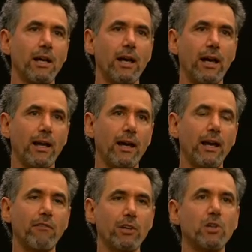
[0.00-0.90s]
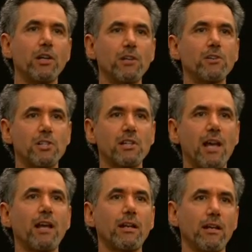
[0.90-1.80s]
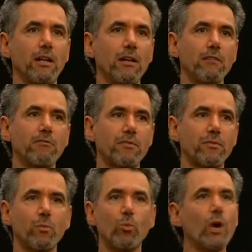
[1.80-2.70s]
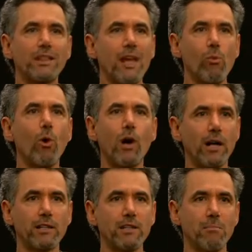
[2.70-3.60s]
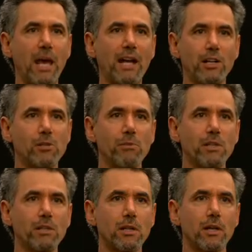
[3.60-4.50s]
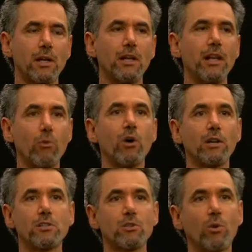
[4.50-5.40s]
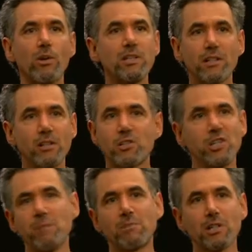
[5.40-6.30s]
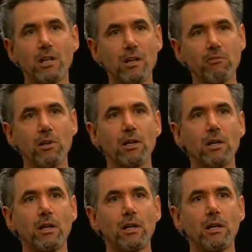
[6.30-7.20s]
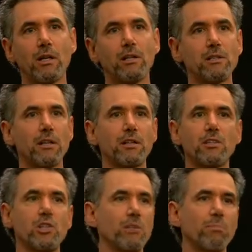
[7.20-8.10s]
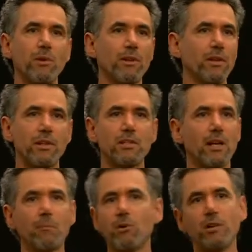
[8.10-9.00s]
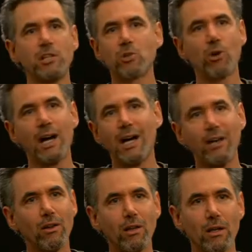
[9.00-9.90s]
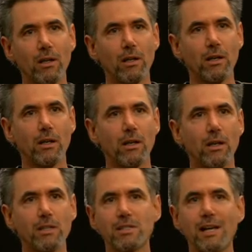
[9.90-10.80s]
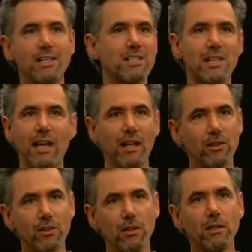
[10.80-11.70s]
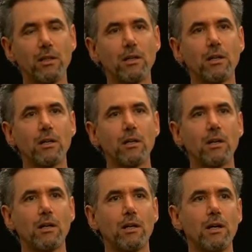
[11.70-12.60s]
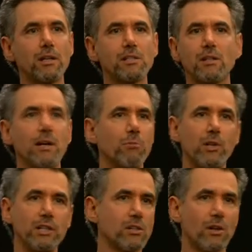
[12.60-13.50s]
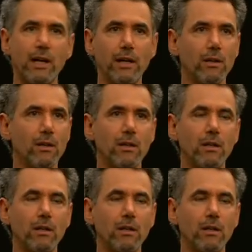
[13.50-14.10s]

And I have a good understanding of what they want in management. They want stories that are cheap to cover. There's nothing cheaper than a tabloid trial, a sex scandal, a celebrity trial,